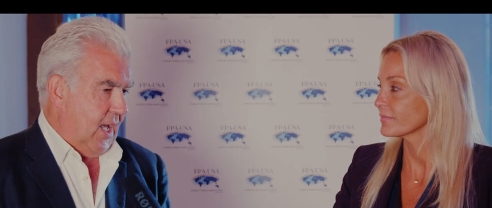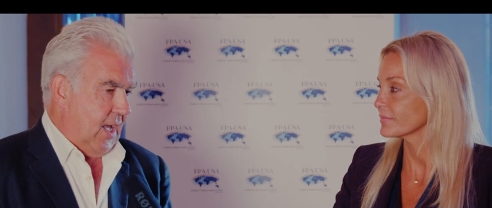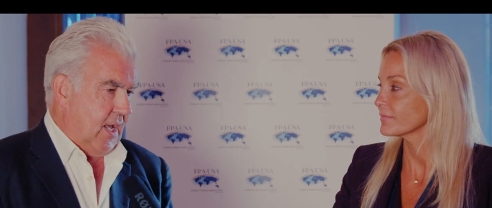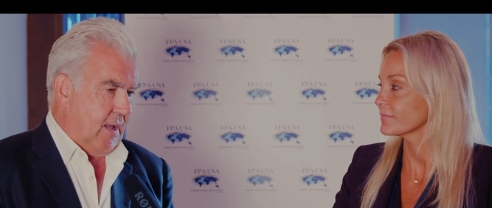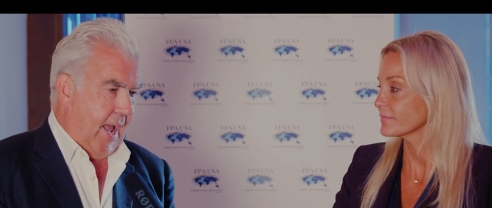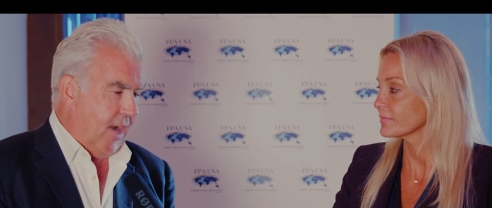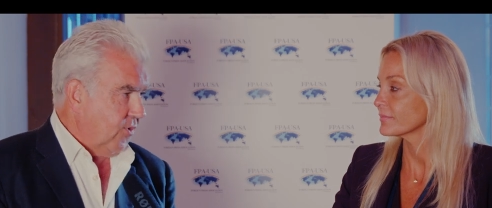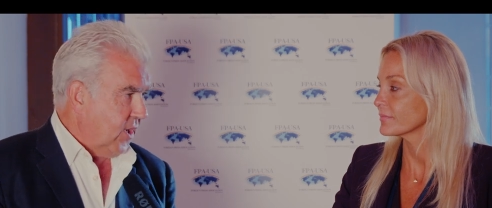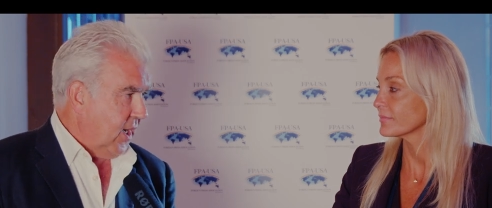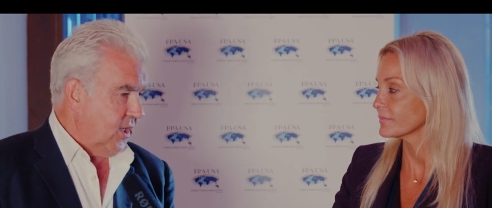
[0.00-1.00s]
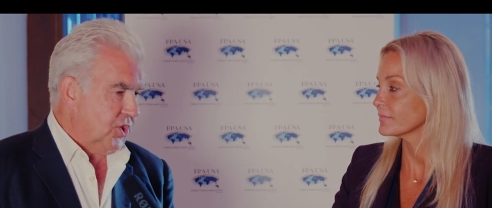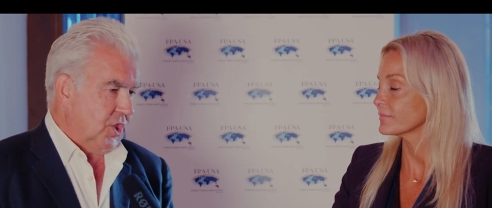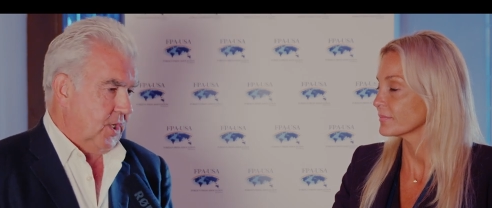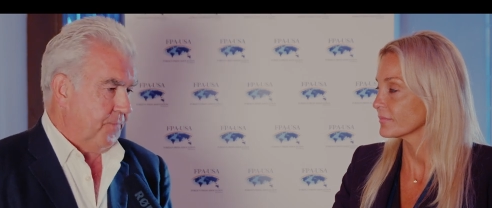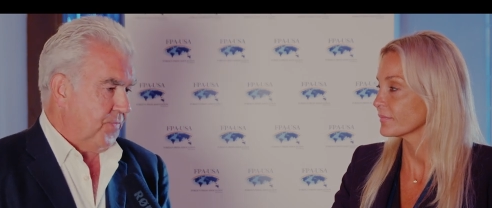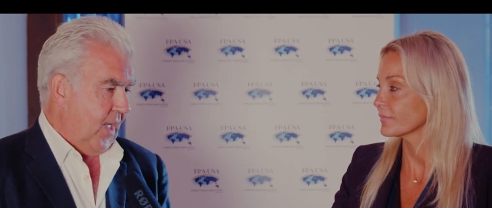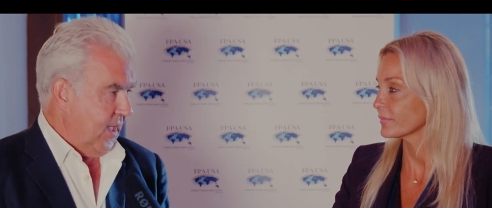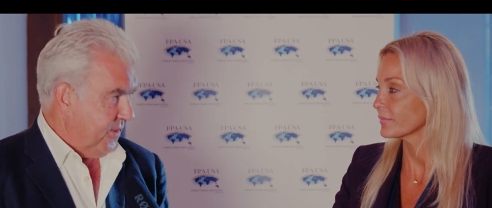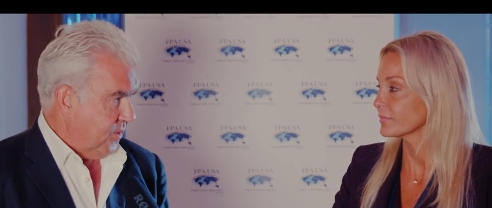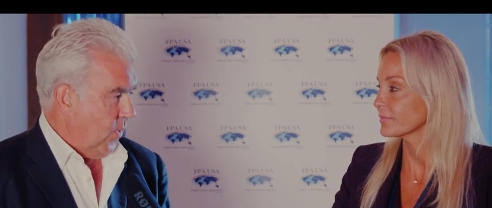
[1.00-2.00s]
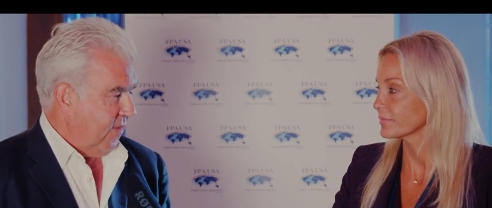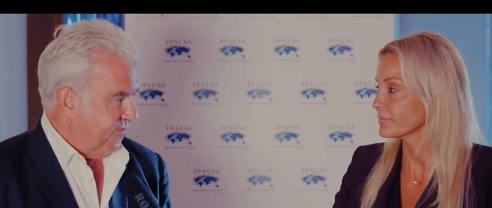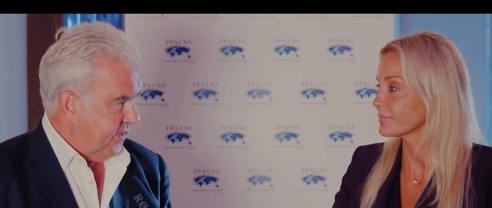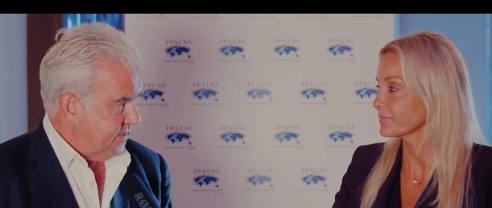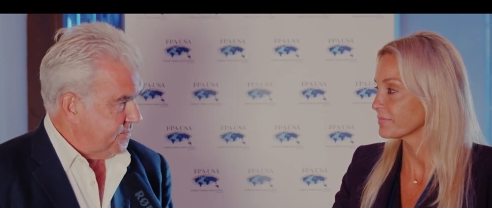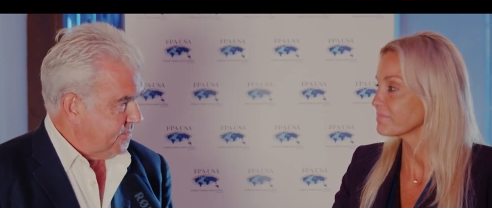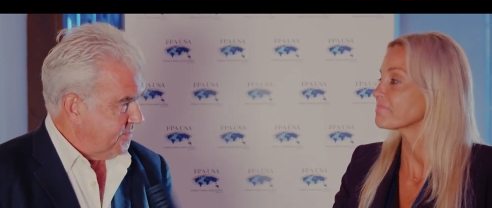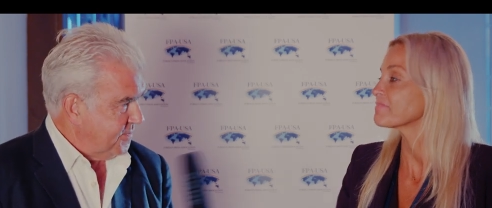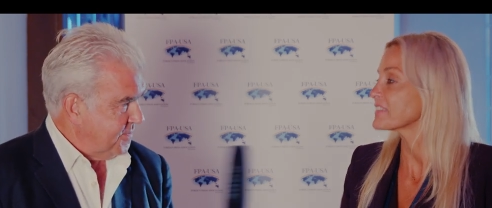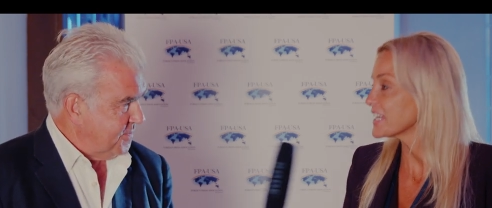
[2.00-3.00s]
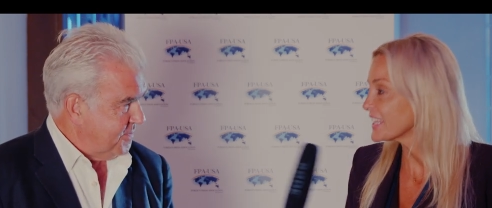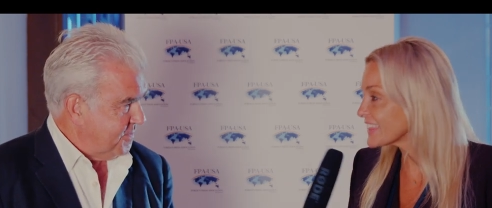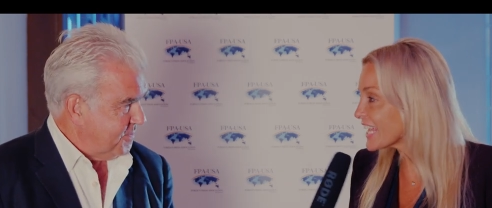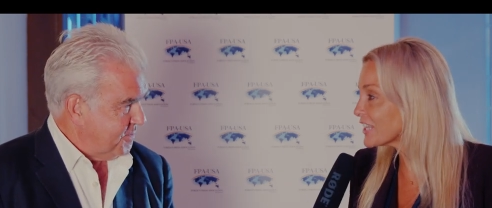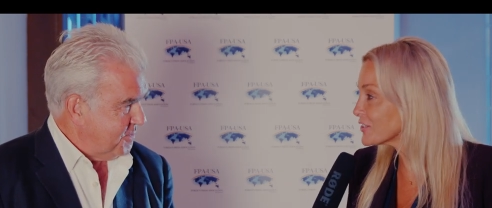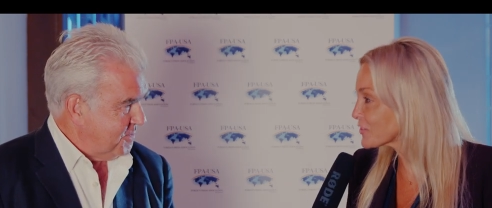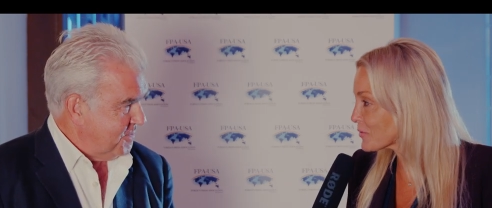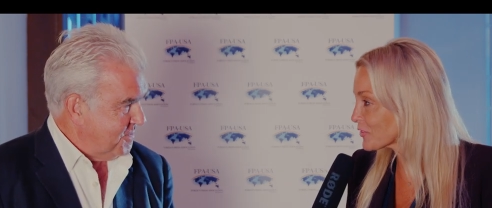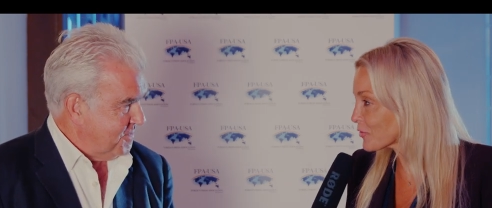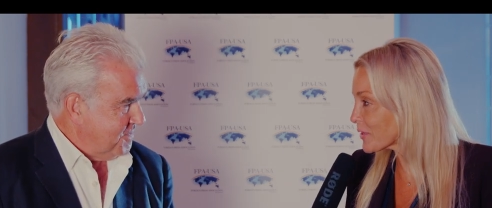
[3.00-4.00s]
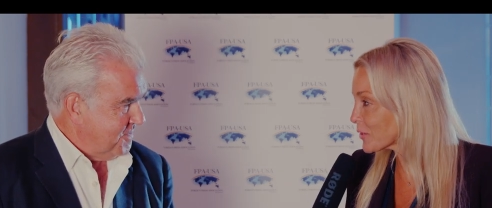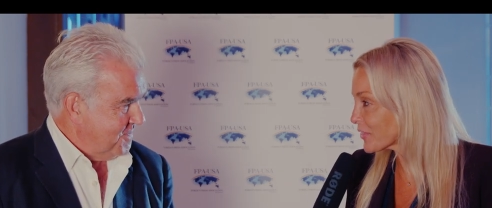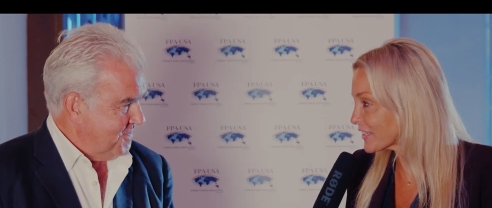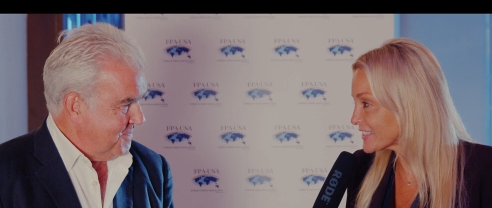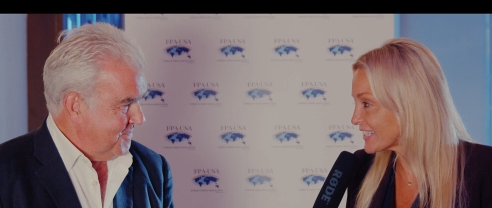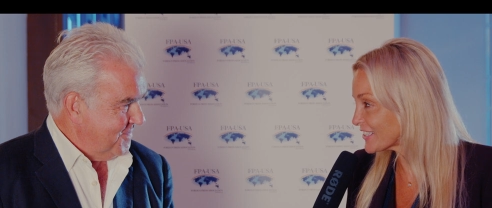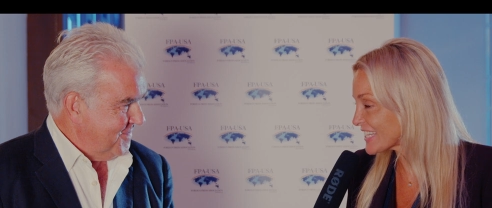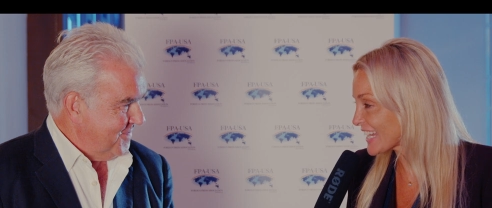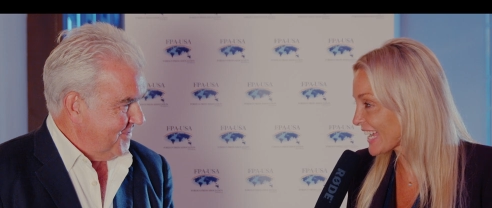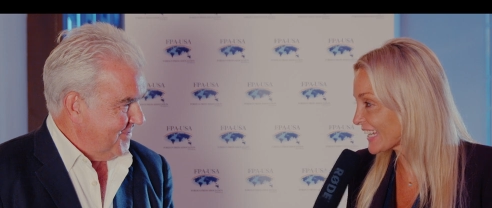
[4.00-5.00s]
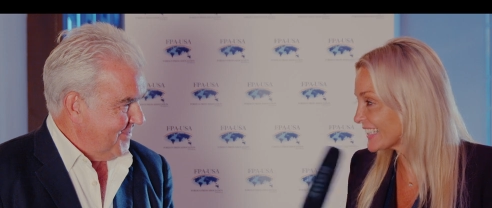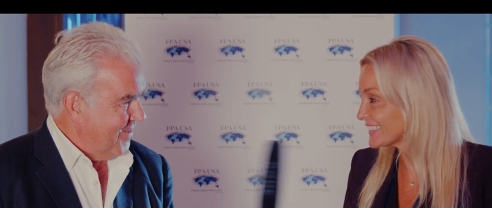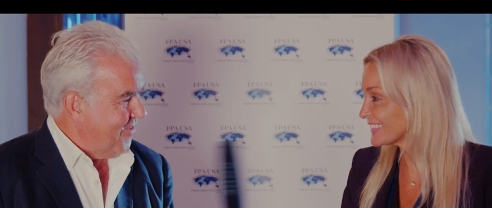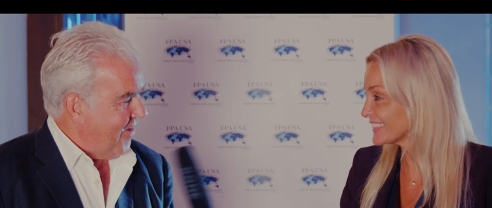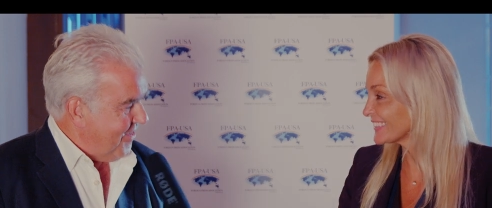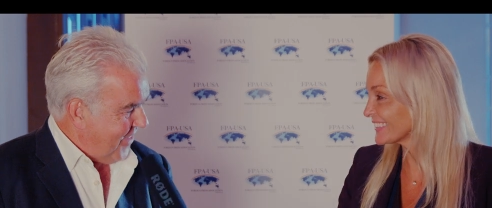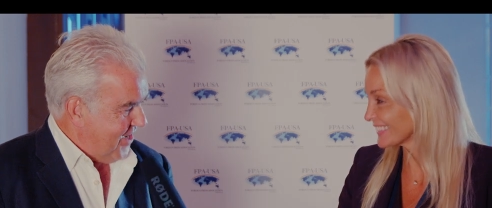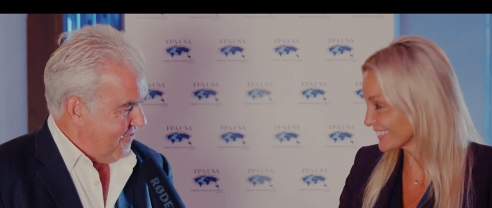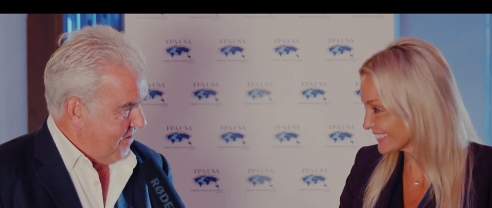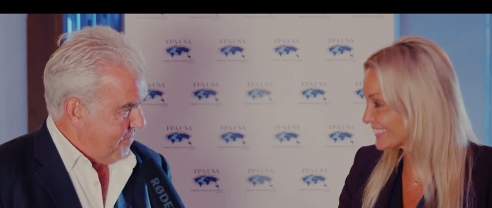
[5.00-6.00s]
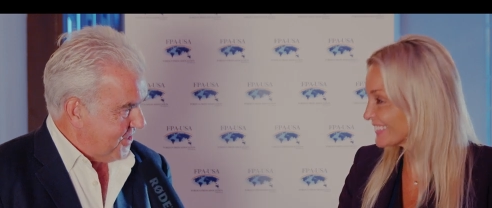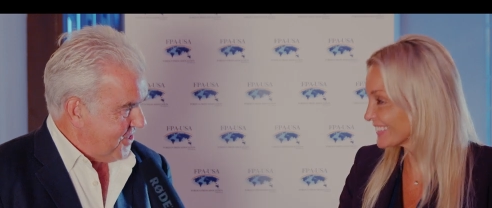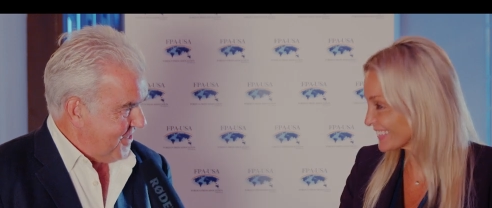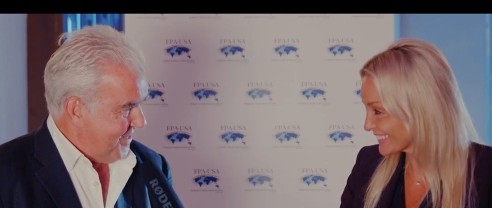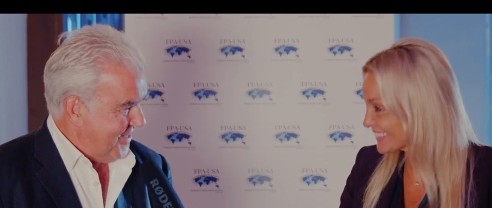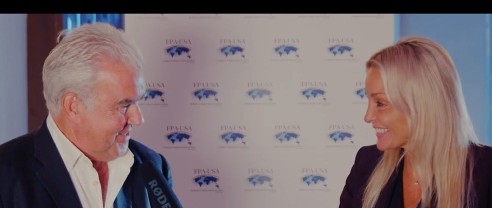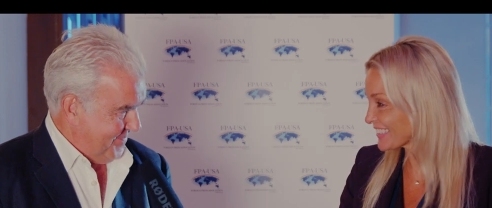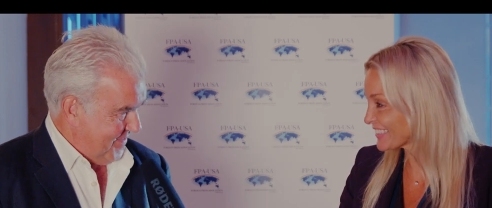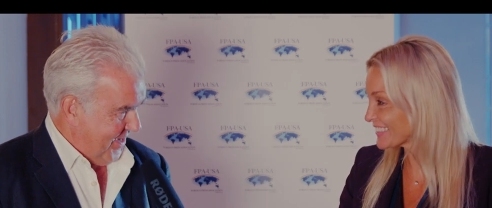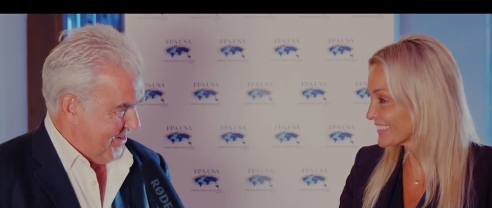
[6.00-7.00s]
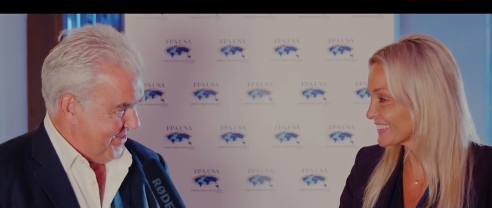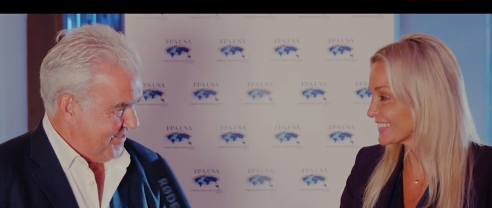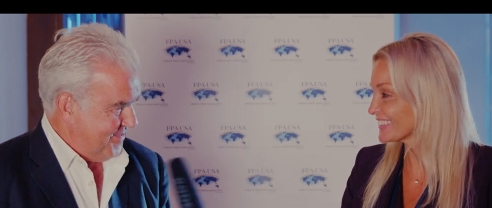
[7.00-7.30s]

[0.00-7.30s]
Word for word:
Speaker 1: agriculture, health and welfare.
Speaker 2: Thank you so much for being with us here today.
Speaker 1: Great, thank you very much indeed. Thank you.